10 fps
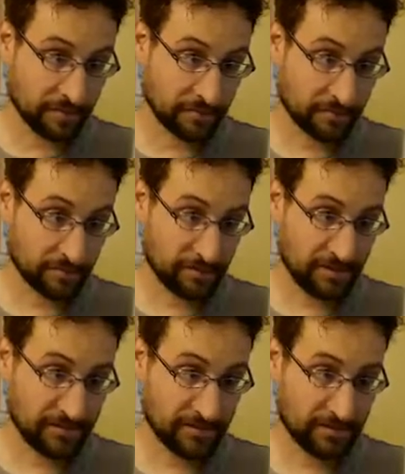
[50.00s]
not only
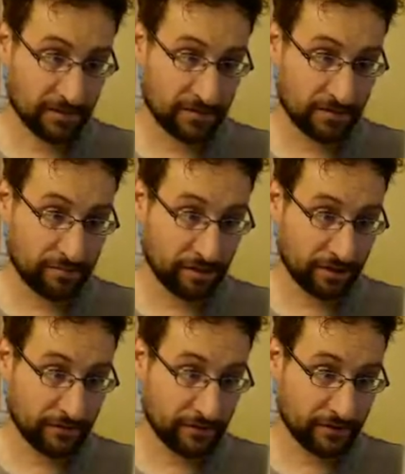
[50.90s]
testing, but do you
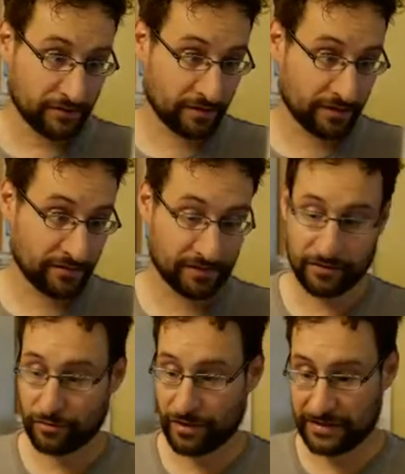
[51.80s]
believe that is the latest
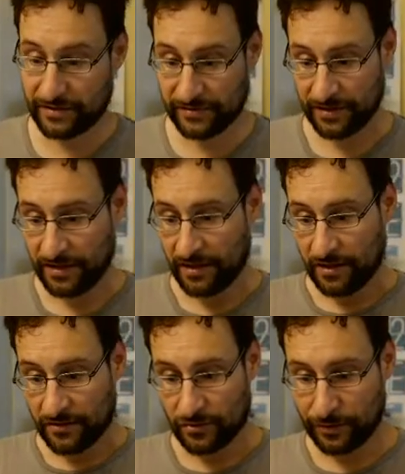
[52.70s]
and greatest?
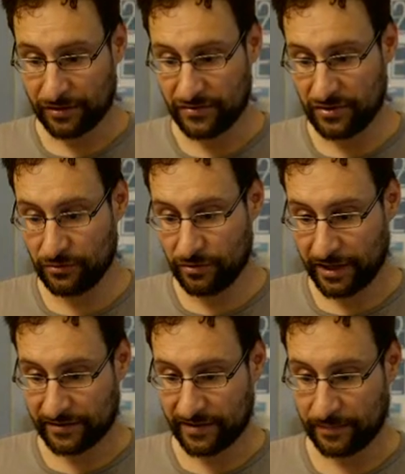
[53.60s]
So what is new,
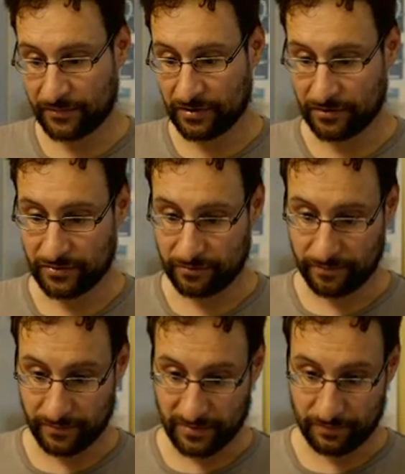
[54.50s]
except also
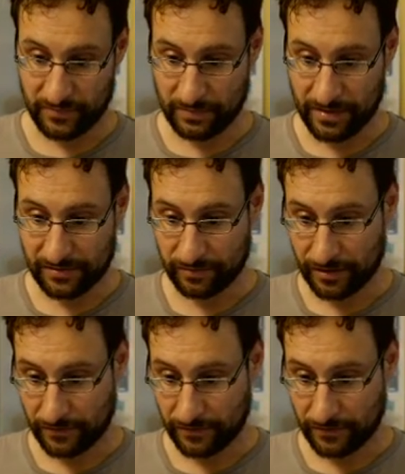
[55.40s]
the best way,